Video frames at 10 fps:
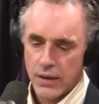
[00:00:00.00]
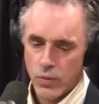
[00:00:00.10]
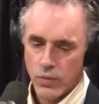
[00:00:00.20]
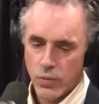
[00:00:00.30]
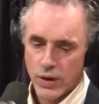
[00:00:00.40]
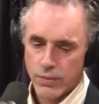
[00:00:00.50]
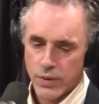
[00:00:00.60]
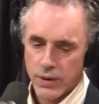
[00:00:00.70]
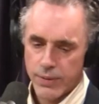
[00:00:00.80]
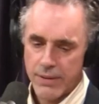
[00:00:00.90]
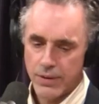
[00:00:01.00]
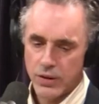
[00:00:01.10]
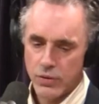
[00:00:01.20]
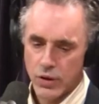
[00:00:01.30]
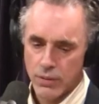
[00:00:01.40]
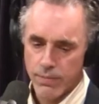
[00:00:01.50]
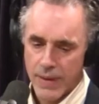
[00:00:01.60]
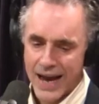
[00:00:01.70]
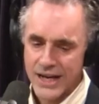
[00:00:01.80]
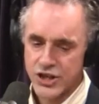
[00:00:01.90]
what the people who are
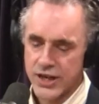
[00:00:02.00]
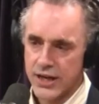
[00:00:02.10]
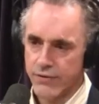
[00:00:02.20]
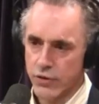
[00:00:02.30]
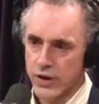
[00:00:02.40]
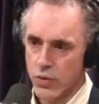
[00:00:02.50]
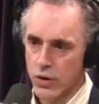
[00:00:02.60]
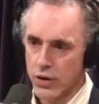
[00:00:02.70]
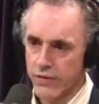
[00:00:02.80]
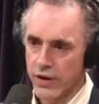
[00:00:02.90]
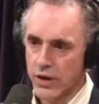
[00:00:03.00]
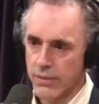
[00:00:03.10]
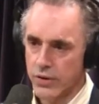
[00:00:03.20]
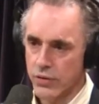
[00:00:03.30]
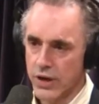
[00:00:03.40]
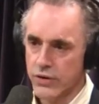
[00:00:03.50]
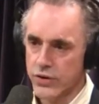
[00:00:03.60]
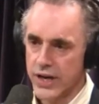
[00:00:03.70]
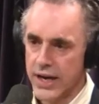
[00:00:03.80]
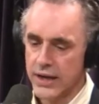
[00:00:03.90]
agitating for equality of outcome don't
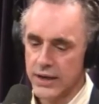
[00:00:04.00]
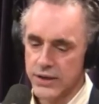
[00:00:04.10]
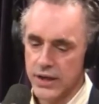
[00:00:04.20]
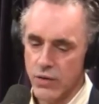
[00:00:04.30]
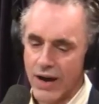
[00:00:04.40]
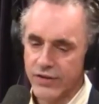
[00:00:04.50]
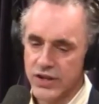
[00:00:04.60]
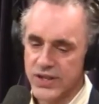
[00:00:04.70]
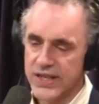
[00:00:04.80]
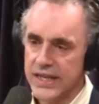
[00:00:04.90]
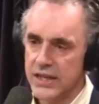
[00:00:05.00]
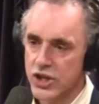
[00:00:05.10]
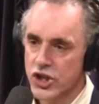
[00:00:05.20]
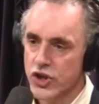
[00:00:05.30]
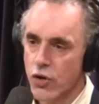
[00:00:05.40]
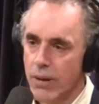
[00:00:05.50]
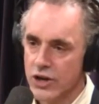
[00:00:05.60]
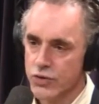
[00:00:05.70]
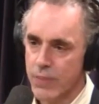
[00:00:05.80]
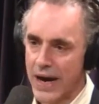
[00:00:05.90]
understand is that you have to cede so
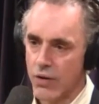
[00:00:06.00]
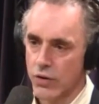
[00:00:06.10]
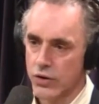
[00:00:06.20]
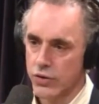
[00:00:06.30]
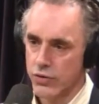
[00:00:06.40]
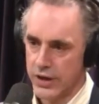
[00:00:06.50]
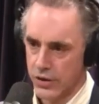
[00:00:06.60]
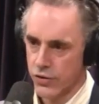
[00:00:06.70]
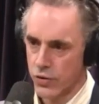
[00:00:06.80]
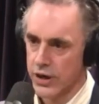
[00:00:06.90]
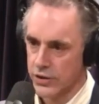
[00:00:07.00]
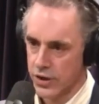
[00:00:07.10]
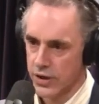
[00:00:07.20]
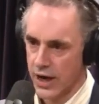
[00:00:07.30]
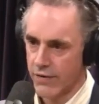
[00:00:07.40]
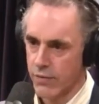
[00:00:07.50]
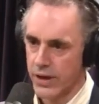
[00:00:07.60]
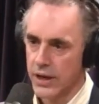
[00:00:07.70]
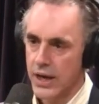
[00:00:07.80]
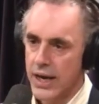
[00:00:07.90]
much power to the authorities, to the
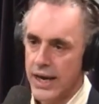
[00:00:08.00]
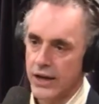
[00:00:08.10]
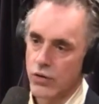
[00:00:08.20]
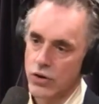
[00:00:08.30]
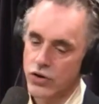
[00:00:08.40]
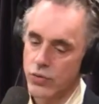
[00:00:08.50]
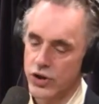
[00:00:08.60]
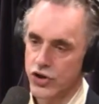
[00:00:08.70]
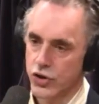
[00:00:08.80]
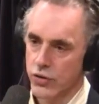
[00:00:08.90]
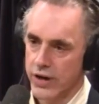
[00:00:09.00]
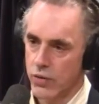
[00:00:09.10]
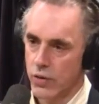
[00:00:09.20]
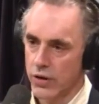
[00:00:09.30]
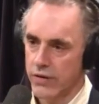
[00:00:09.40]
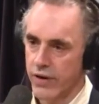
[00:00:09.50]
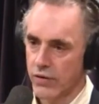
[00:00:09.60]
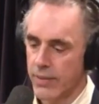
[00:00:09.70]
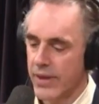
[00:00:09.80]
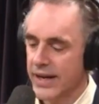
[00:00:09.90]
government, in order to ensure equality of
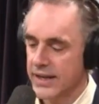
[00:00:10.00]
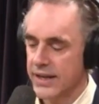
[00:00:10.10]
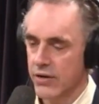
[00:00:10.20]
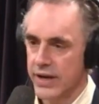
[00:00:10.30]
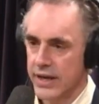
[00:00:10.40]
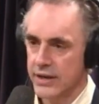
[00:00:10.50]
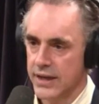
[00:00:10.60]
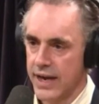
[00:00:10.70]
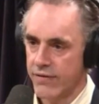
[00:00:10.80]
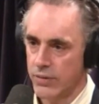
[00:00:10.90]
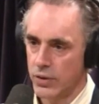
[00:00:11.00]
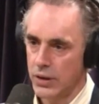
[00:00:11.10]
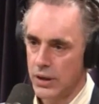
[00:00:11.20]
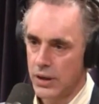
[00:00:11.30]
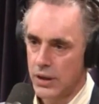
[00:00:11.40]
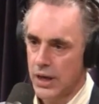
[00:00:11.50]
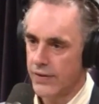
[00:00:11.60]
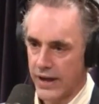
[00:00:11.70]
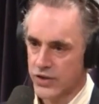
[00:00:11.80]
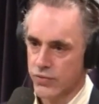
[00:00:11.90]
outcome that a tyranny is inevitable.
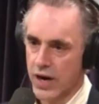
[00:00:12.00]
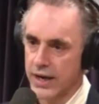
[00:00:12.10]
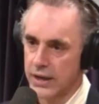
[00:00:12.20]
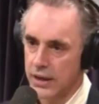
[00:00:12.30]
And that's right.